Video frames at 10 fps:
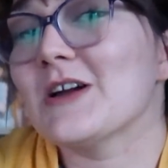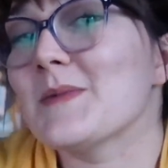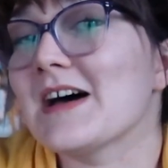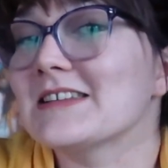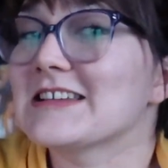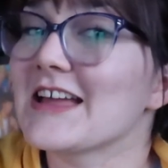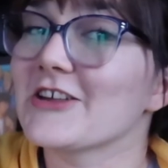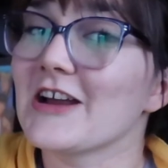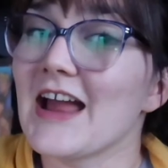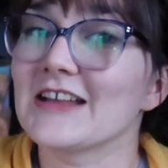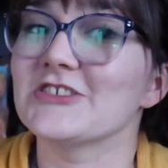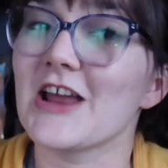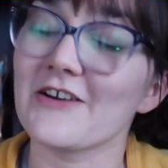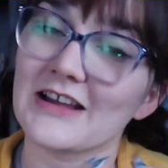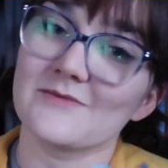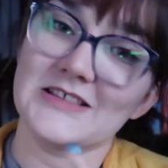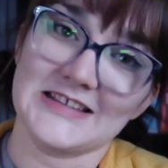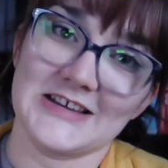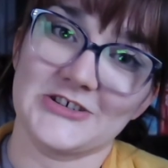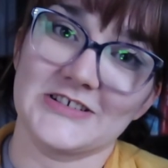about it together and share
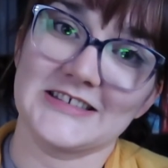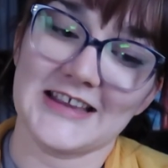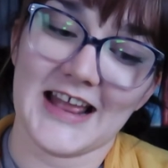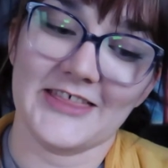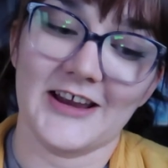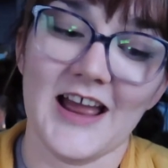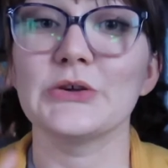recommendations together.